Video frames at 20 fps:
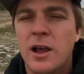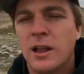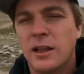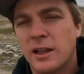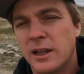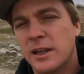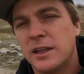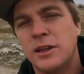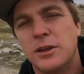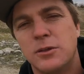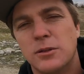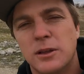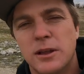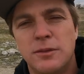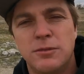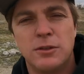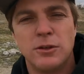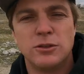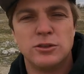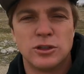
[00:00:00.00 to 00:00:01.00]
letting you
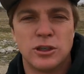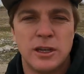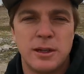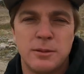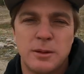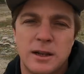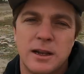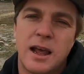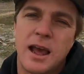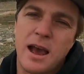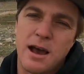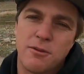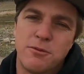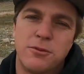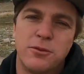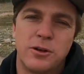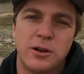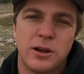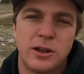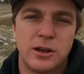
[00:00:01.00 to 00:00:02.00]
live your dream and have
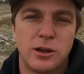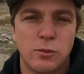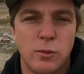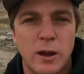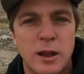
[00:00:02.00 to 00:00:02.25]
fun on your